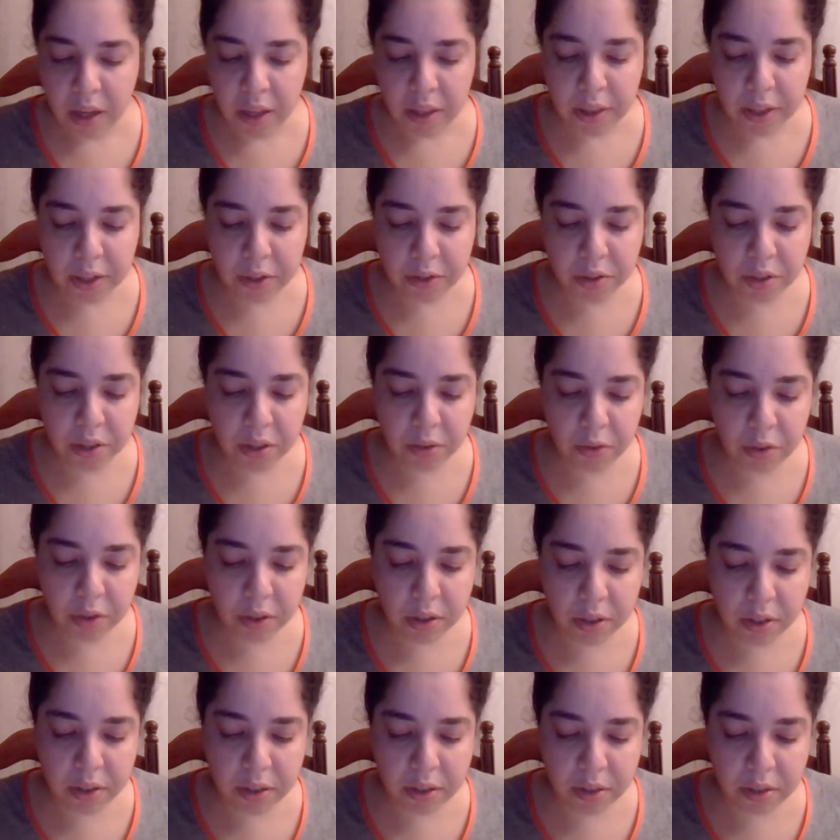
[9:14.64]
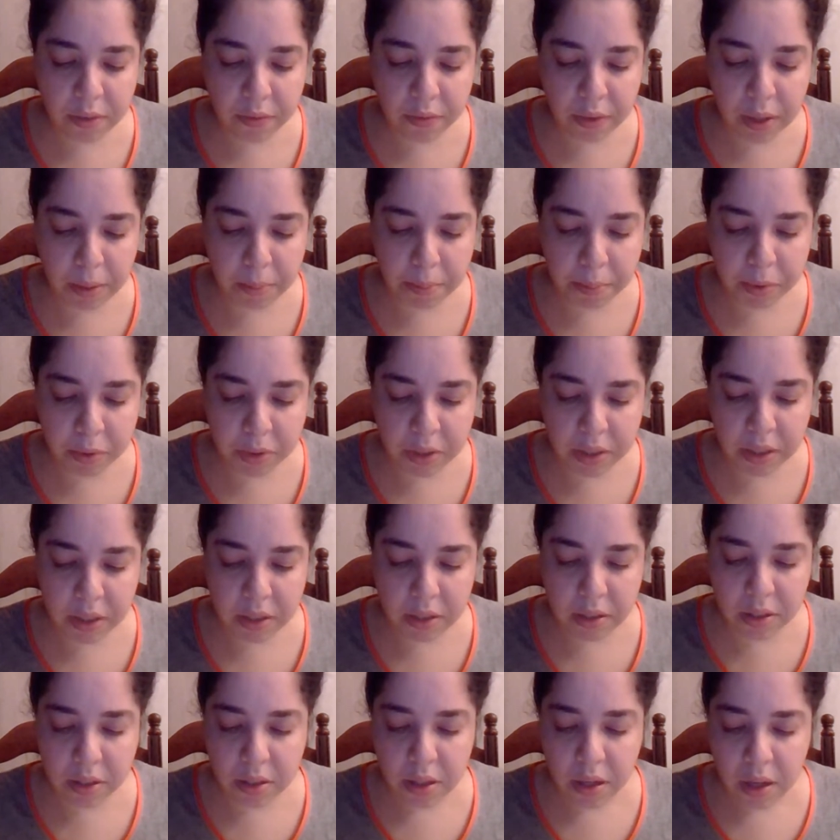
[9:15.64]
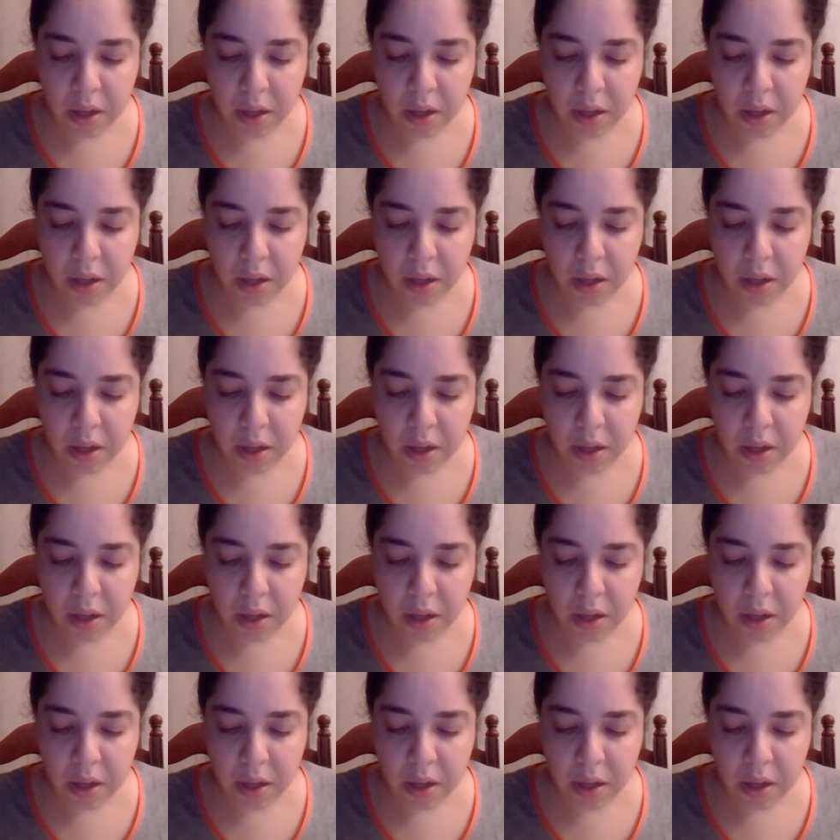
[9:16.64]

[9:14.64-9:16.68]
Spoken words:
There are several kinds of impotence.